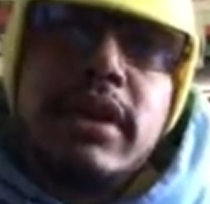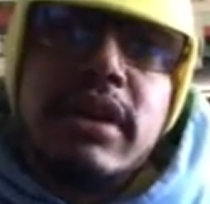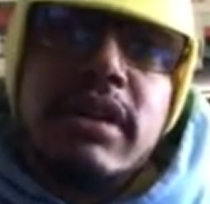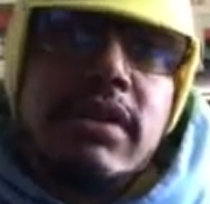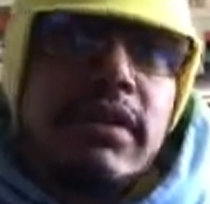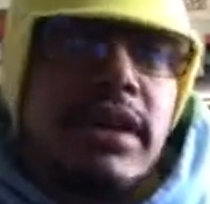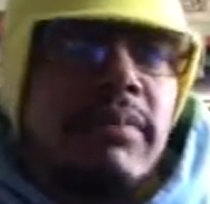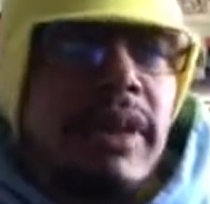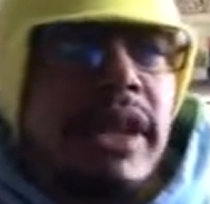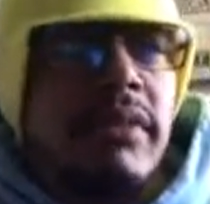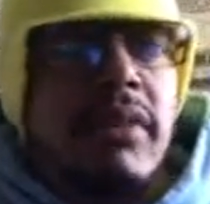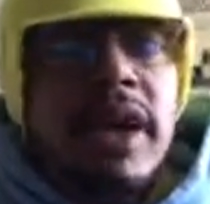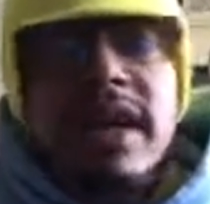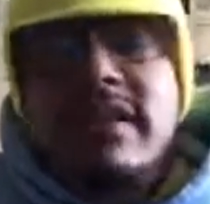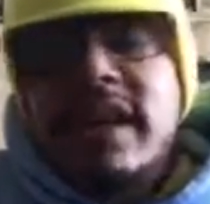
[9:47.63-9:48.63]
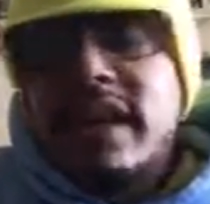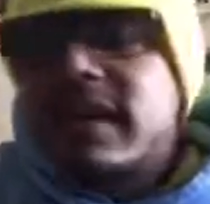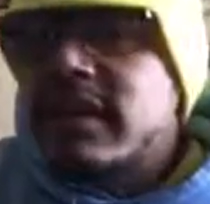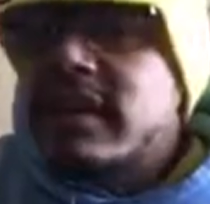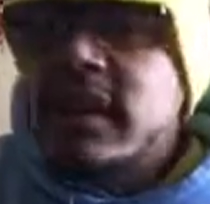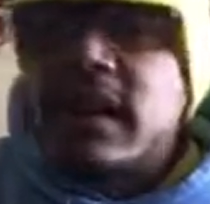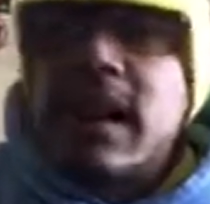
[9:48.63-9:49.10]
You know, in many ways, I
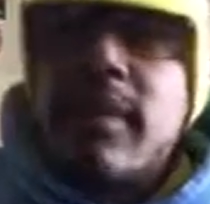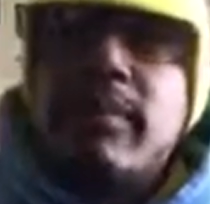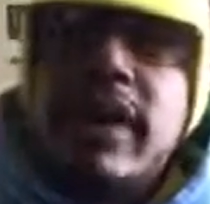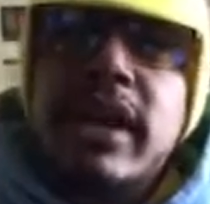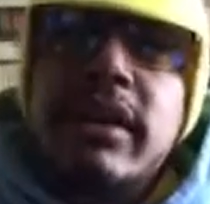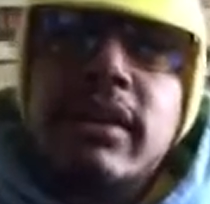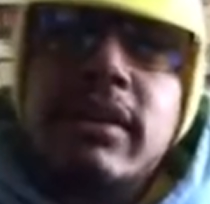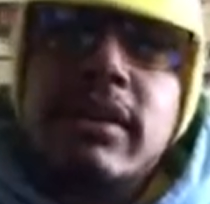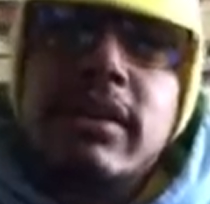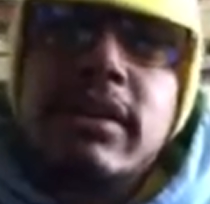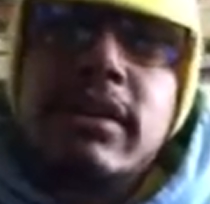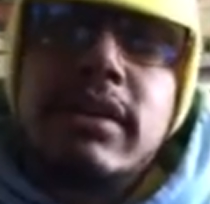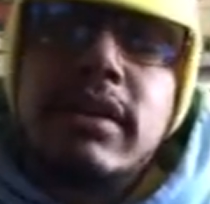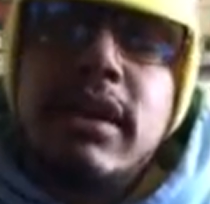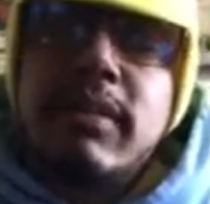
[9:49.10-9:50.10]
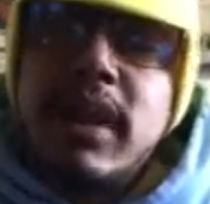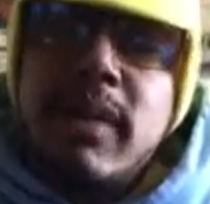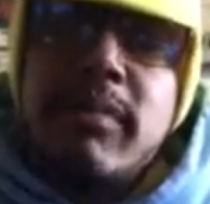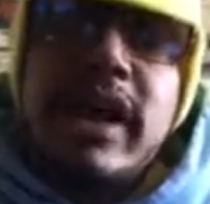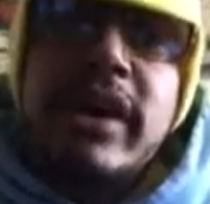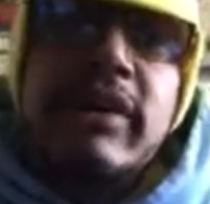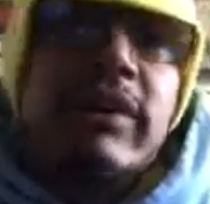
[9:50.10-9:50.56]
could have done a lot better. I'm a
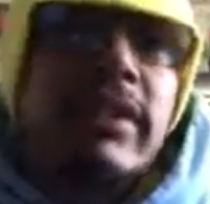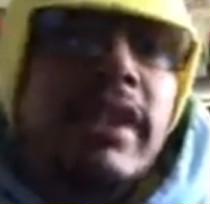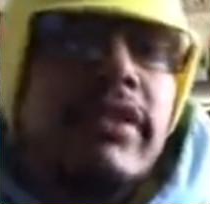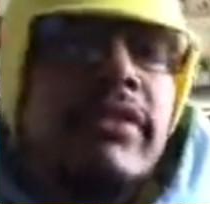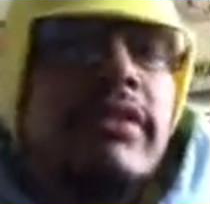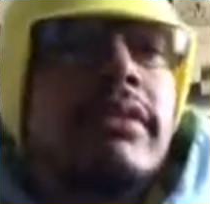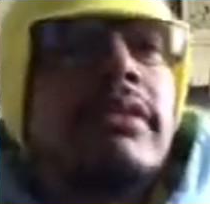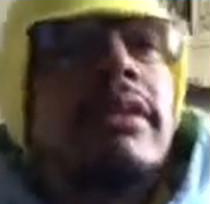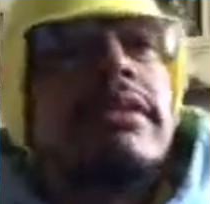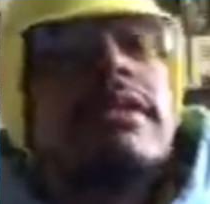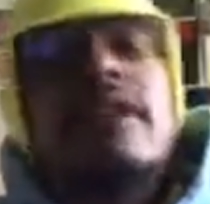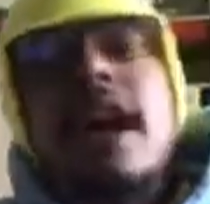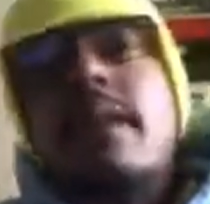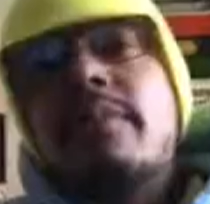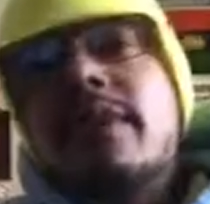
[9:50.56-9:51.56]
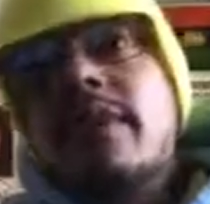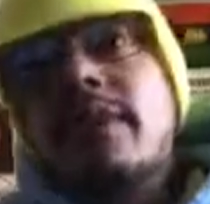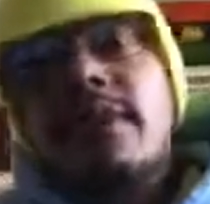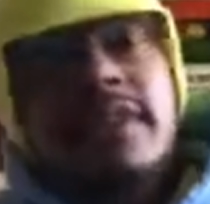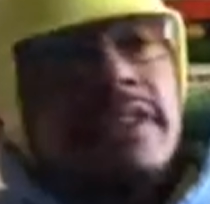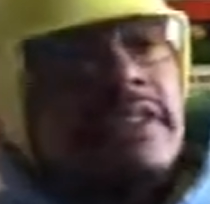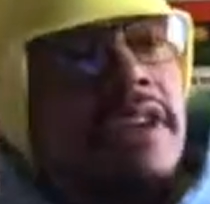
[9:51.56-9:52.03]
lot better than this. I should have
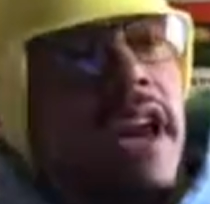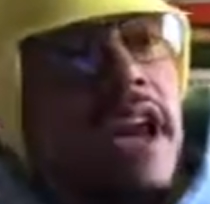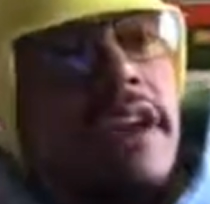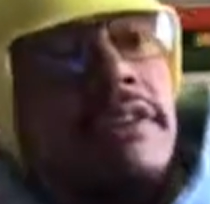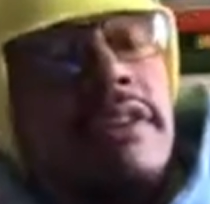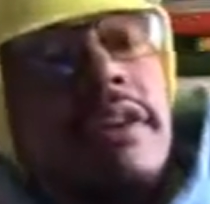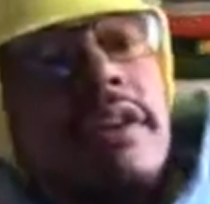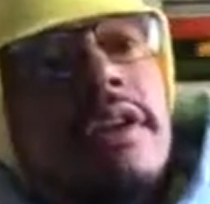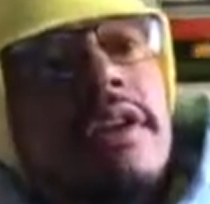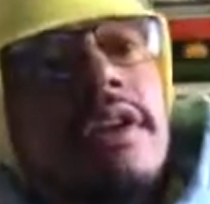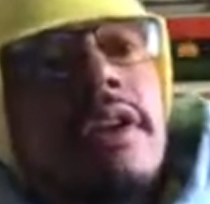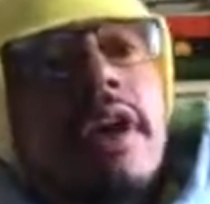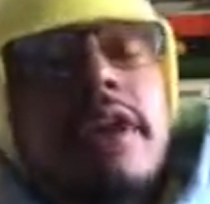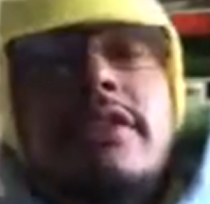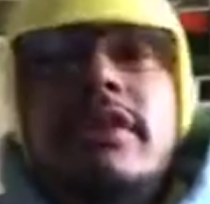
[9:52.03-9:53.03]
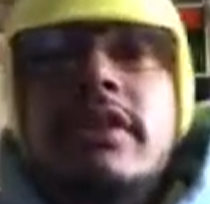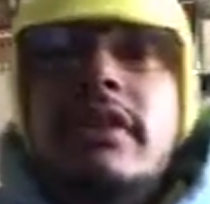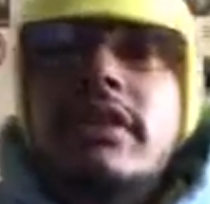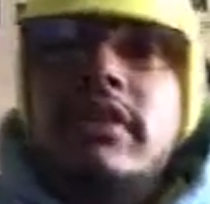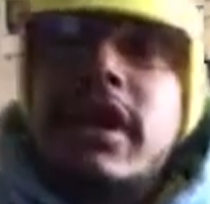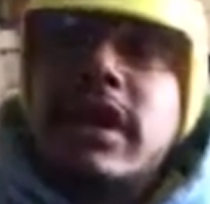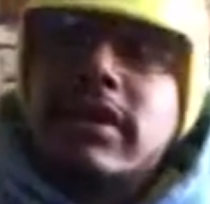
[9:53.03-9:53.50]
outmaneuvered these guys. I should
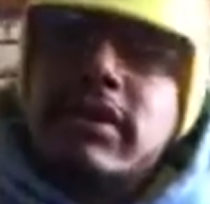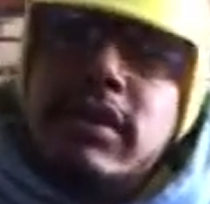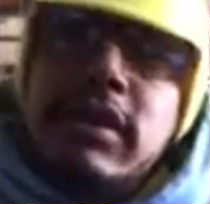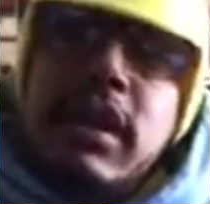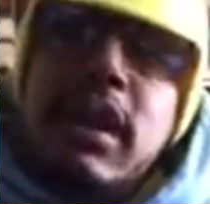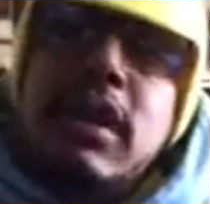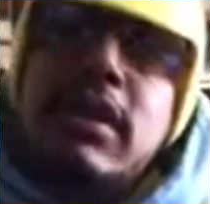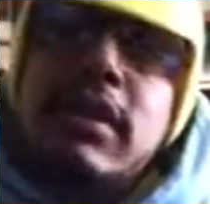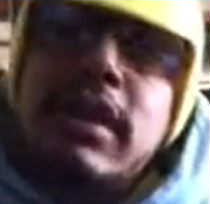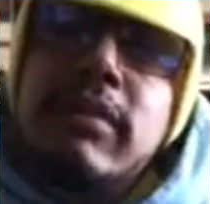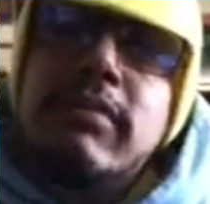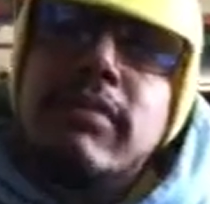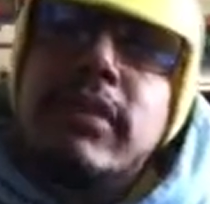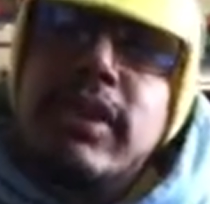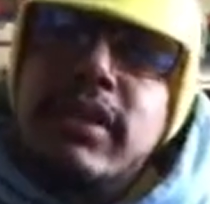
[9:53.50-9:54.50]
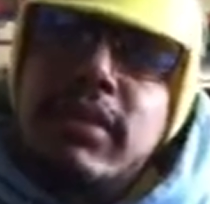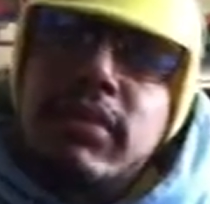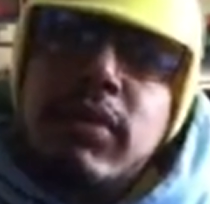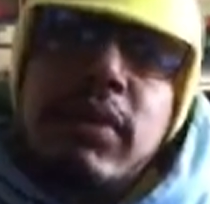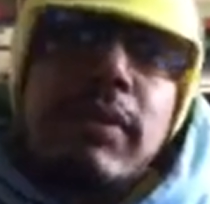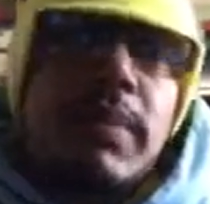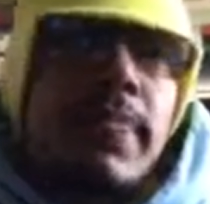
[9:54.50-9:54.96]
have, I should have conquered them in
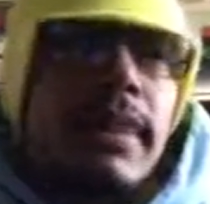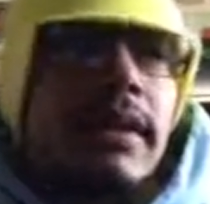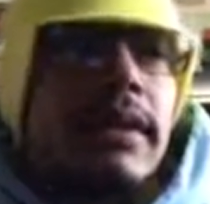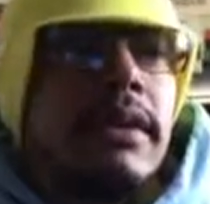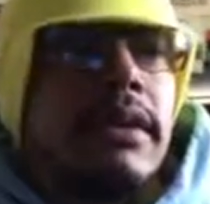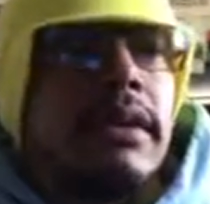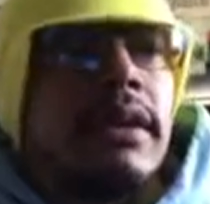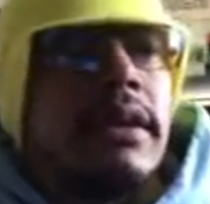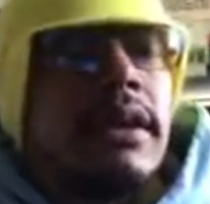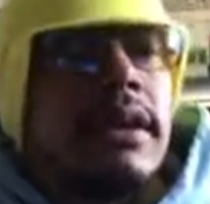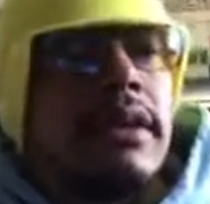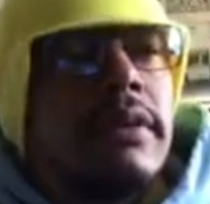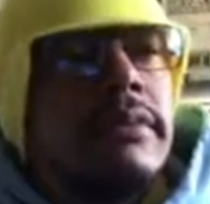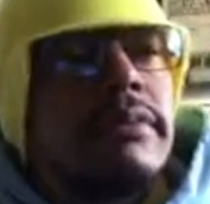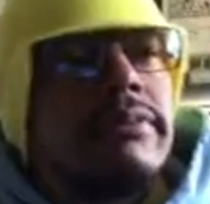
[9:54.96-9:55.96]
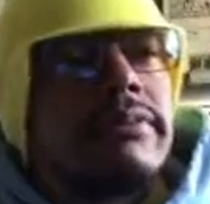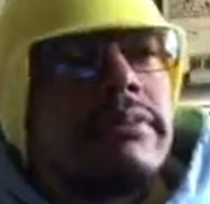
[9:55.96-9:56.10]
this world. You know,